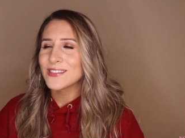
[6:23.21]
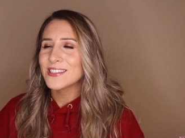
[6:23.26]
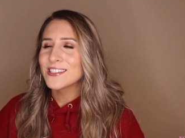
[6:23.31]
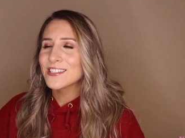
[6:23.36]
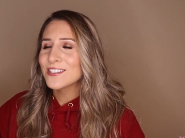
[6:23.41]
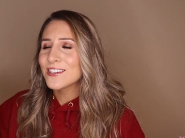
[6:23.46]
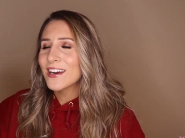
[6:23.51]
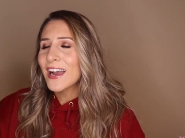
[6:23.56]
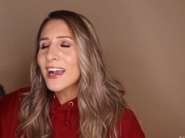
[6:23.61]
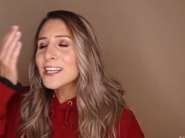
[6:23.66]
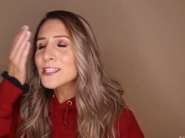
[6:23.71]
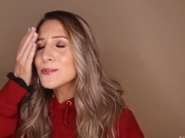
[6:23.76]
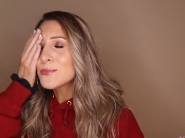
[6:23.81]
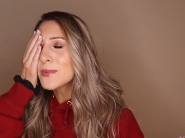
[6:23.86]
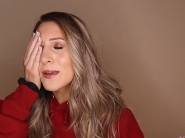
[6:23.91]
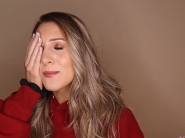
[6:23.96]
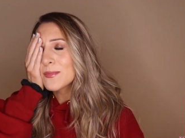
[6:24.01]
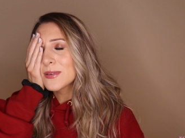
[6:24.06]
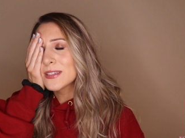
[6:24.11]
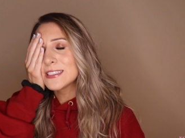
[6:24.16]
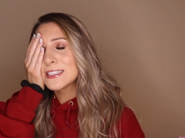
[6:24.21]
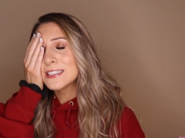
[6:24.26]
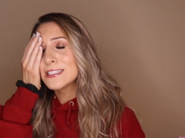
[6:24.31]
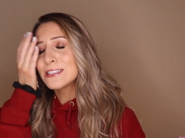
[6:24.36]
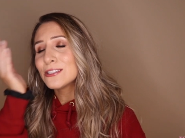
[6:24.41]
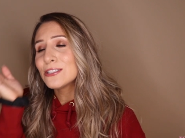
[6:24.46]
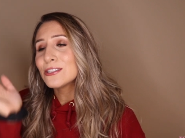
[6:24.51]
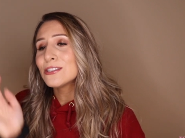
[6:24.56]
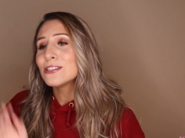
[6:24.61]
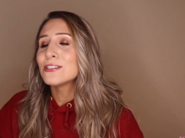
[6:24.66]
which cracks me up because
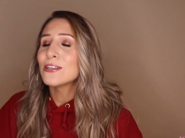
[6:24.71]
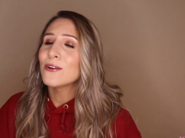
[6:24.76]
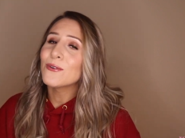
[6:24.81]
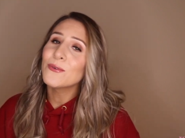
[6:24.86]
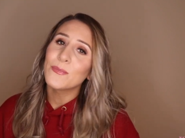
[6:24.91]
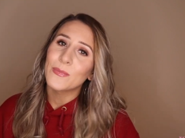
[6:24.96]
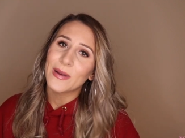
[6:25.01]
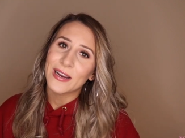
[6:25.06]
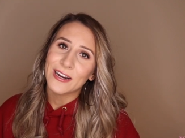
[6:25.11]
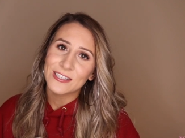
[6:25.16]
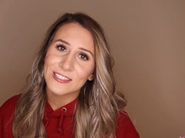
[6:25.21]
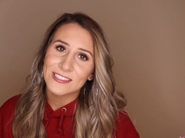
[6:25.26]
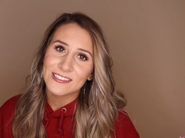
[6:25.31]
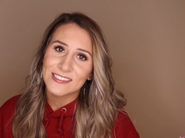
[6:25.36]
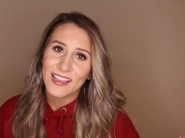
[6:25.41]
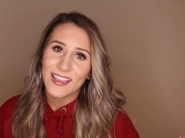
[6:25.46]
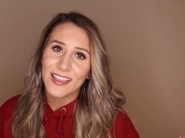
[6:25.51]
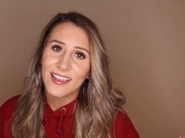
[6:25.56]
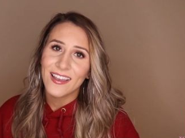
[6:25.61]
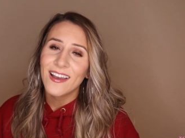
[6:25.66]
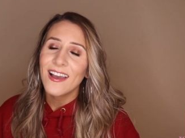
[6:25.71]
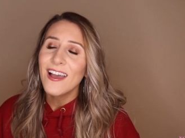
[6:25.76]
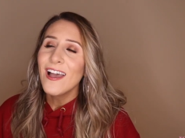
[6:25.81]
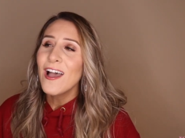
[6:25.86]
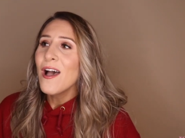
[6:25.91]
it's just so embarrassing.